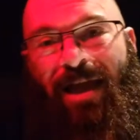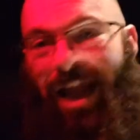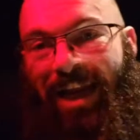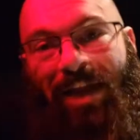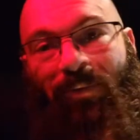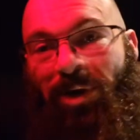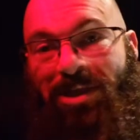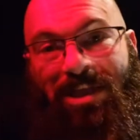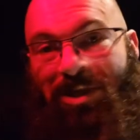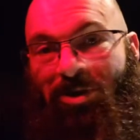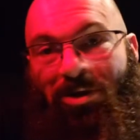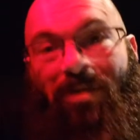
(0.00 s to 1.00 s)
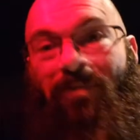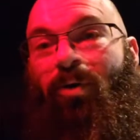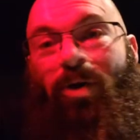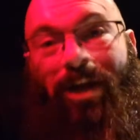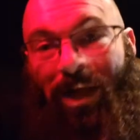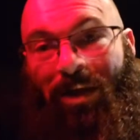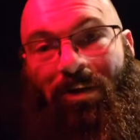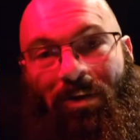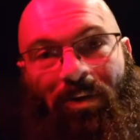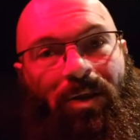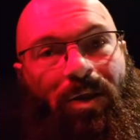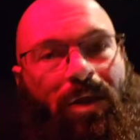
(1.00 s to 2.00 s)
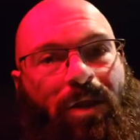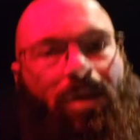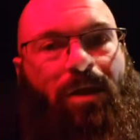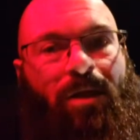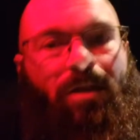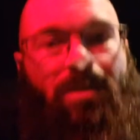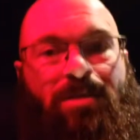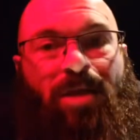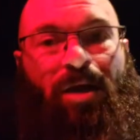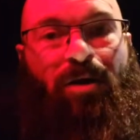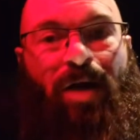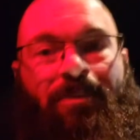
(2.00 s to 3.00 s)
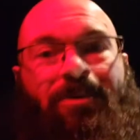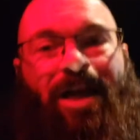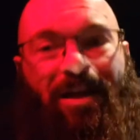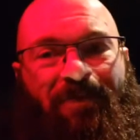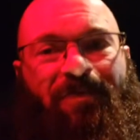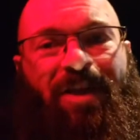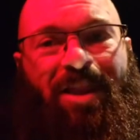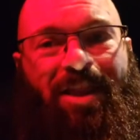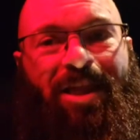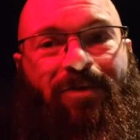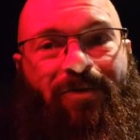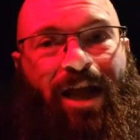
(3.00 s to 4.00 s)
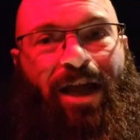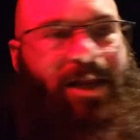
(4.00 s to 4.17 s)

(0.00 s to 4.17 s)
And it wasn't carnivore at all. So I'm kind of feeling it right